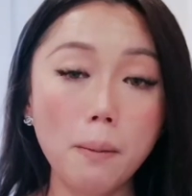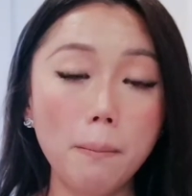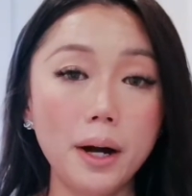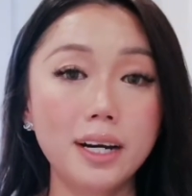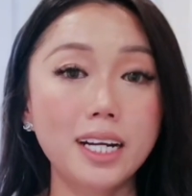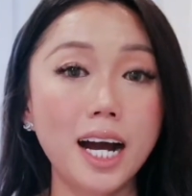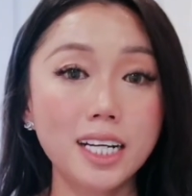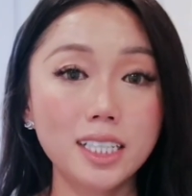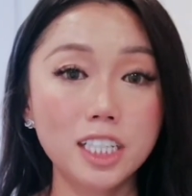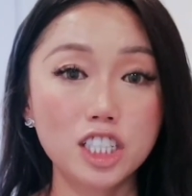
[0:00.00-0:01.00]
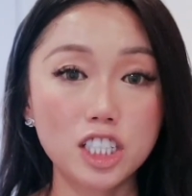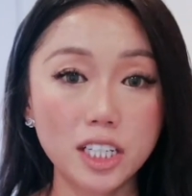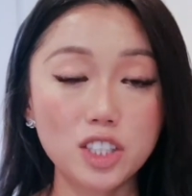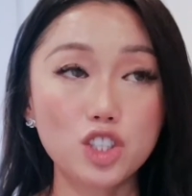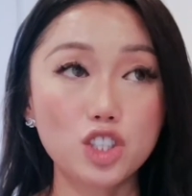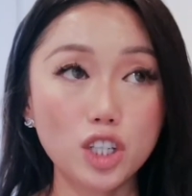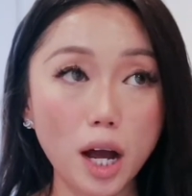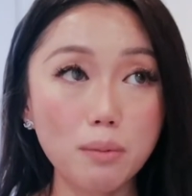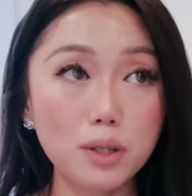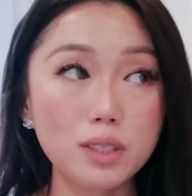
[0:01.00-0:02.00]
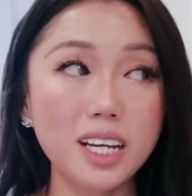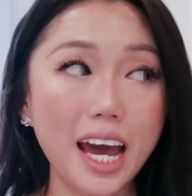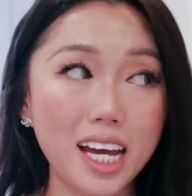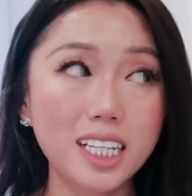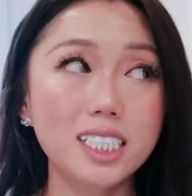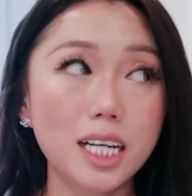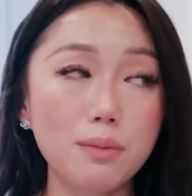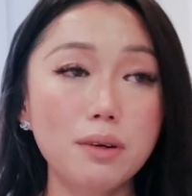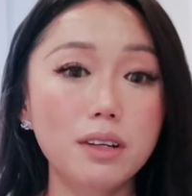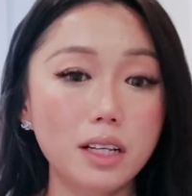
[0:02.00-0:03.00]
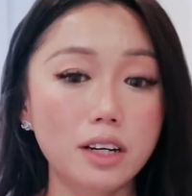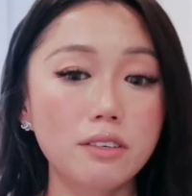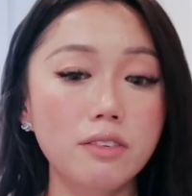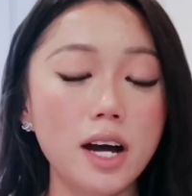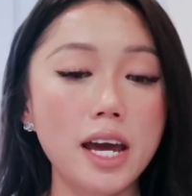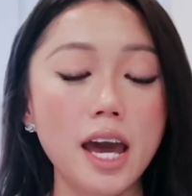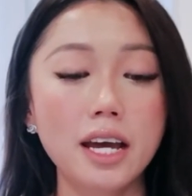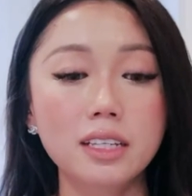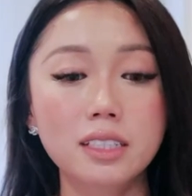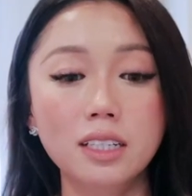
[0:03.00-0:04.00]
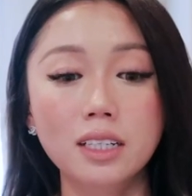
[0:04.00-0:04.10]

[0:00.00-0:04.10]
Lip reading: but I legit stopped using any type of clarifying,